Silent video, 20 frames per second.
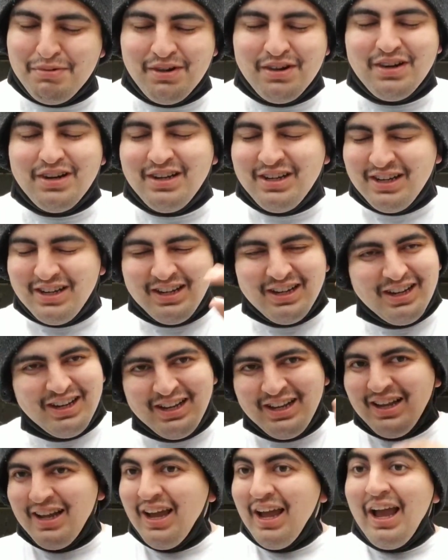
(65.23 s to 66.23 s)
But
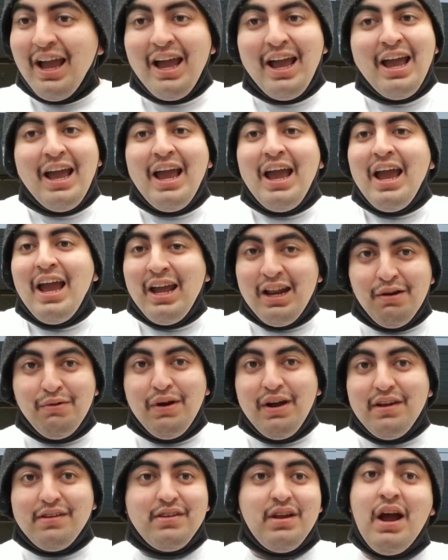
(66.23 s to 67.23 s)

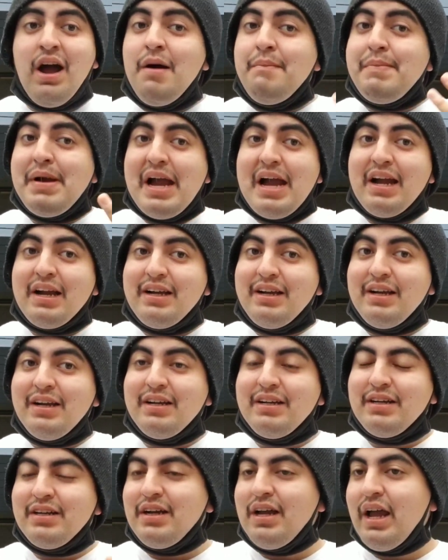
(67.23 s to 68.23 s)
anyways, I'm back,
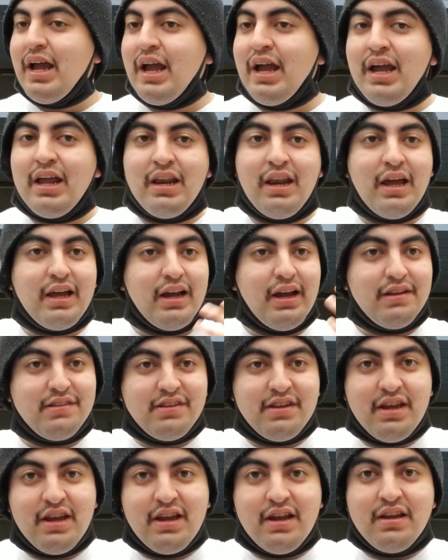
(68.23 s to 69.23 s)
and like I
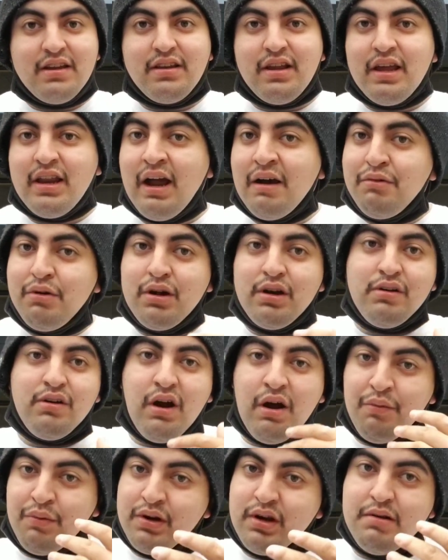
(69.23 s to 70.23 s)
said, that I wanted
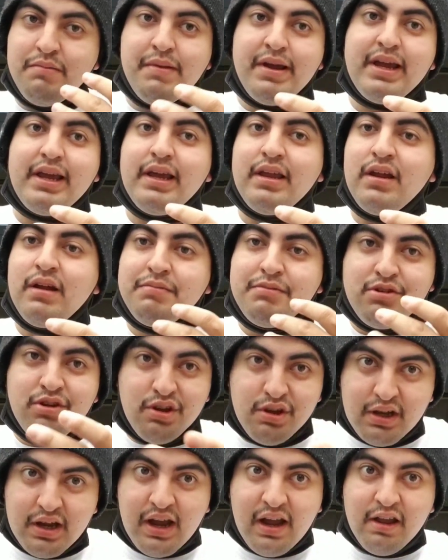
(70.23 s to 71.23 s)
to make it up to
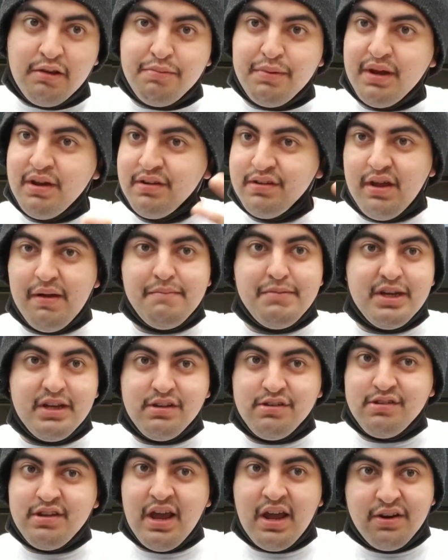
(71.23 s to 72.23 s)
you guys because I
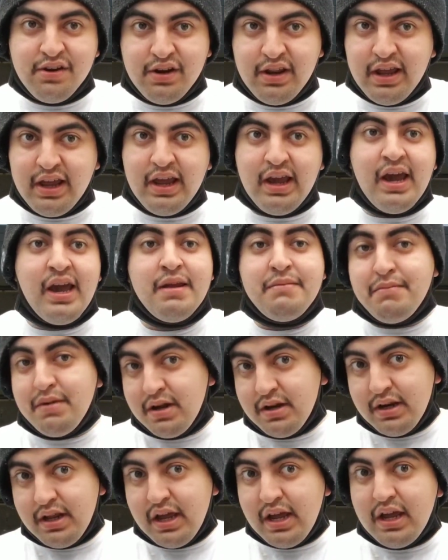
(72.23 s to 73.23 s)
missed Saturday and
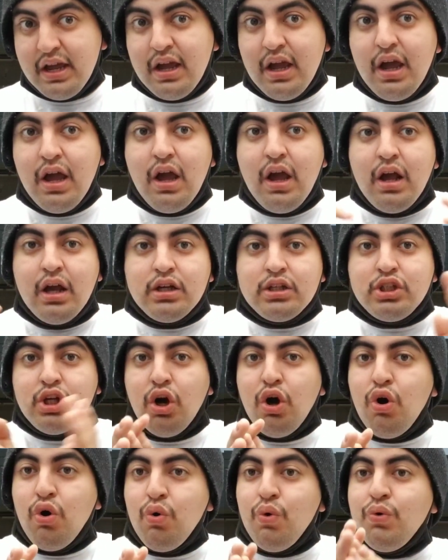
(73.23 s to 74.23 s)
Monday.
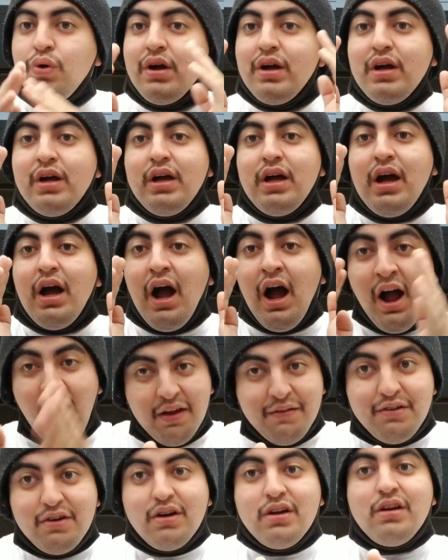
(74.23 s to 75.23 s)
So
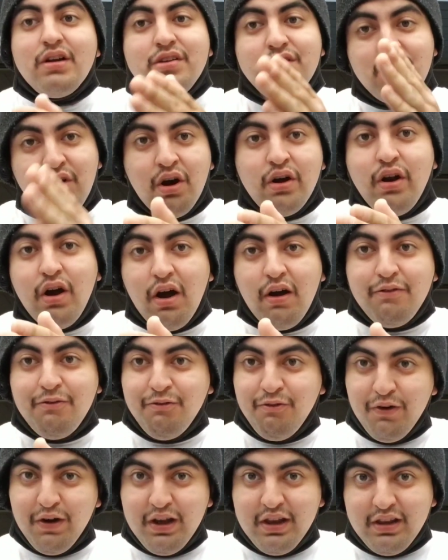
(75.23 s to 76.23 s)
I'm going to start off
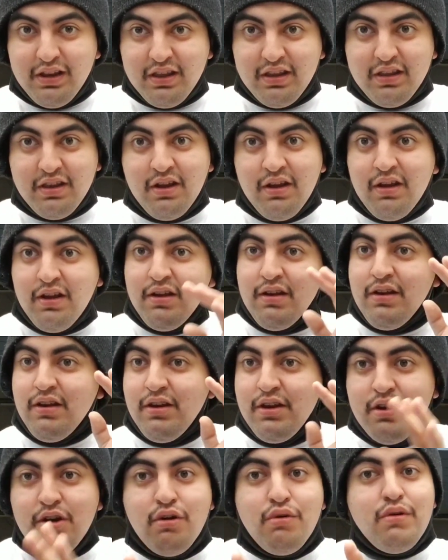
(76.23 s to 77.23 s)
with the
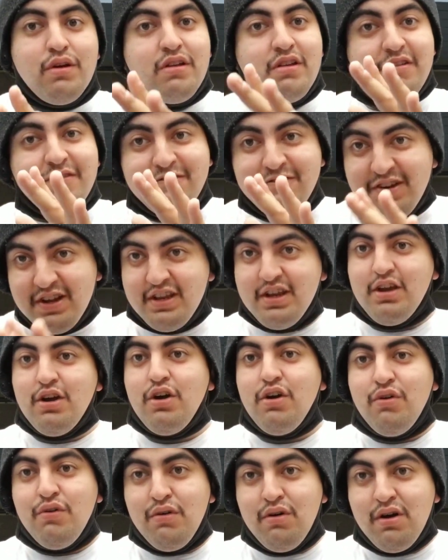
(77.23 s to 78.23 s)
newest
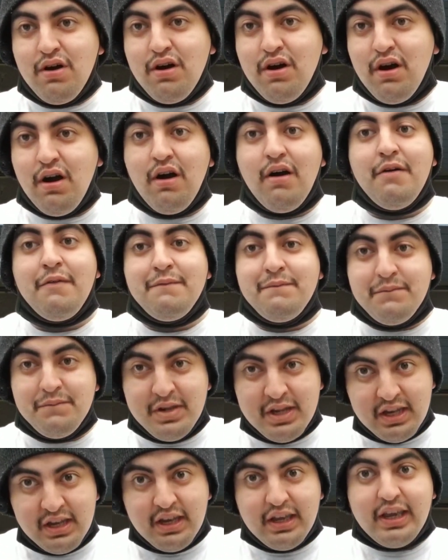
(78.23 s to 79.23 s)
video of
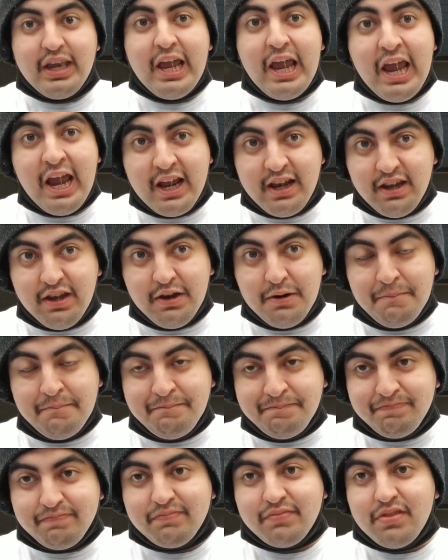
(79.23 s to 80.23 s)
MeatCanyon.
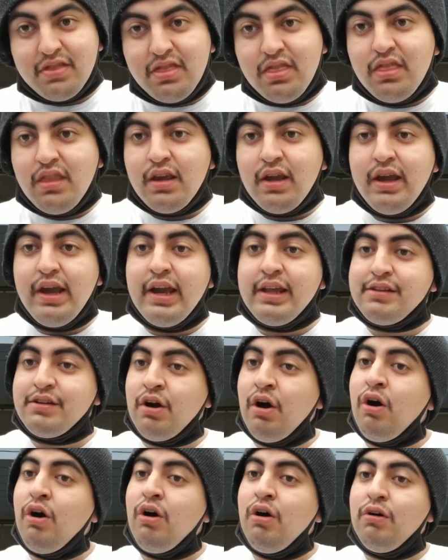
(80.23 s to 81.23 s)
It's
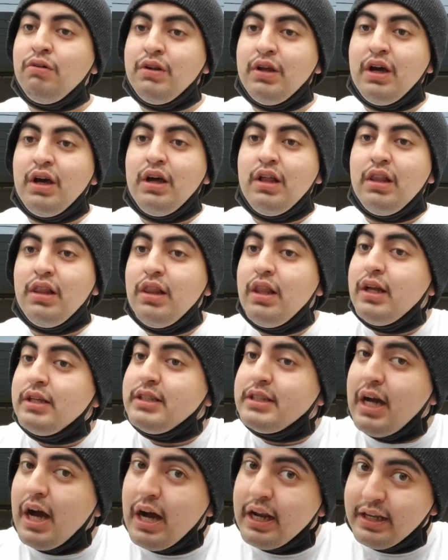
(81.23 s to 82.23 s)
called
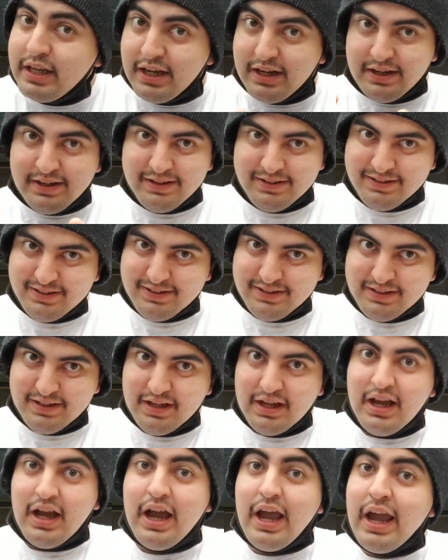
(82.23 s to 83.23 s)
Lasagna,
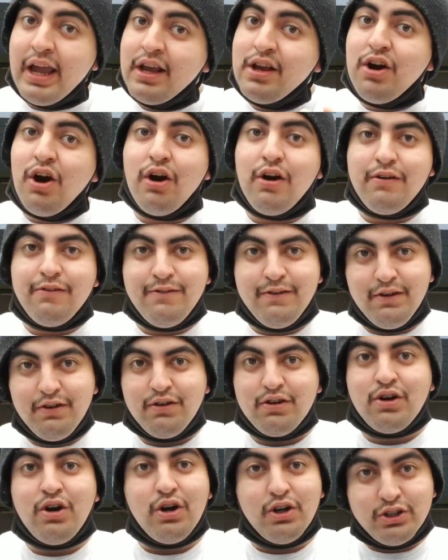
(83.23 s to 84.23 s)
a
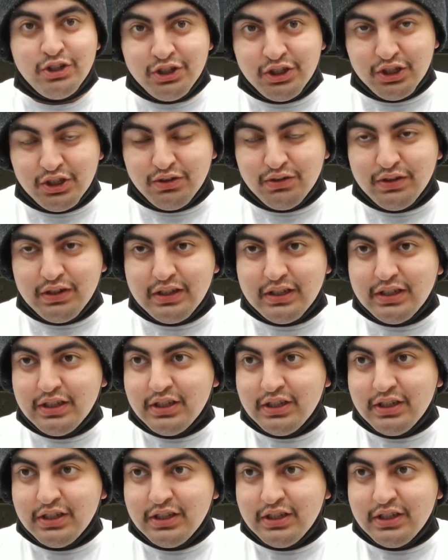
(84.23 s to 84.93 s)
Garfield cartoon.